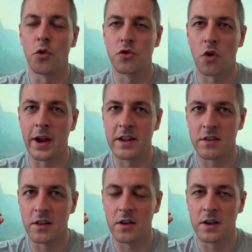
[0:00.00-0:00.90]

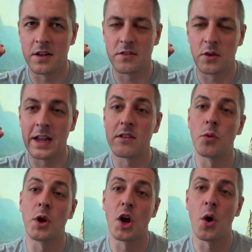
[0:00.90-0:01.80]
trying to get
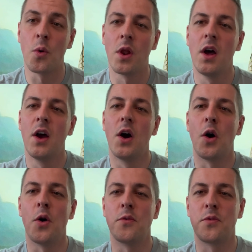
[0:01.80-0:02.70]
to a goal
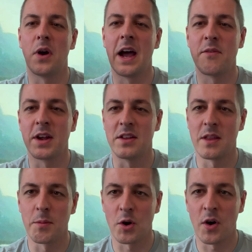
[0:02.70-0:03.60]
of having a
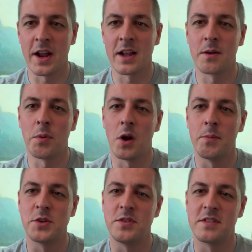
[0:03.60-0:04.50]
democratic
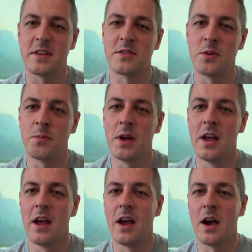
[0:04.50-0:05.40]
parliamentary system.
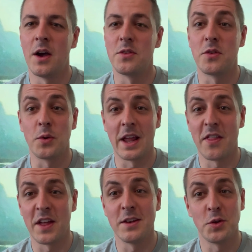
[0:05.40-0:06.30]
To
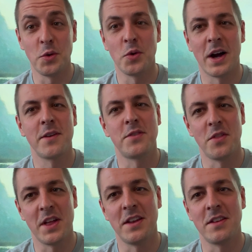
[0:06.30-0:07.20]
get there, do you not have to
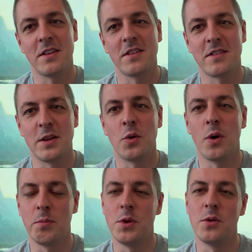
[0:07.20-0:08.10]
then still
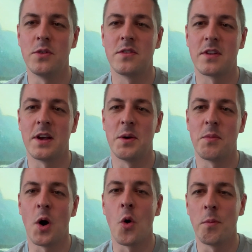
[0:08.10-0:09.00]
abuse
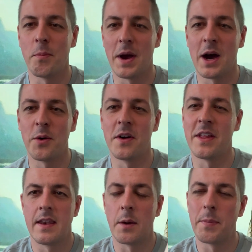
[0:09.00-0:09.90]
ultimate power? And
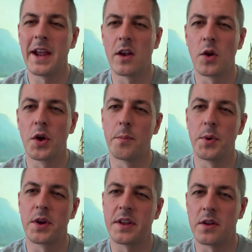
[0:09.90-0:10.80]
now, being a longer
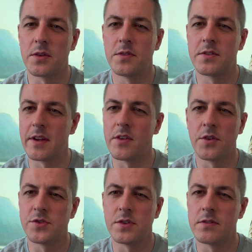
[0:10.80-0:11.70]
book,
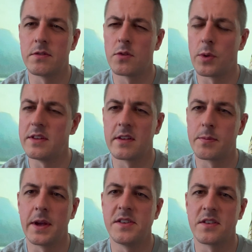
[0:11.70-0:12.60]
726
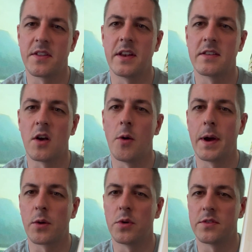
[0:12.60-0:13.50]
pages, I think this
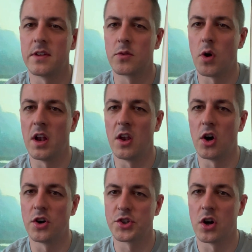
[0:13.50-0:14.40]
hardback was, and it's quite a
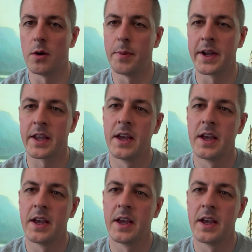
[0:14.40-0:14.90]
large hardback.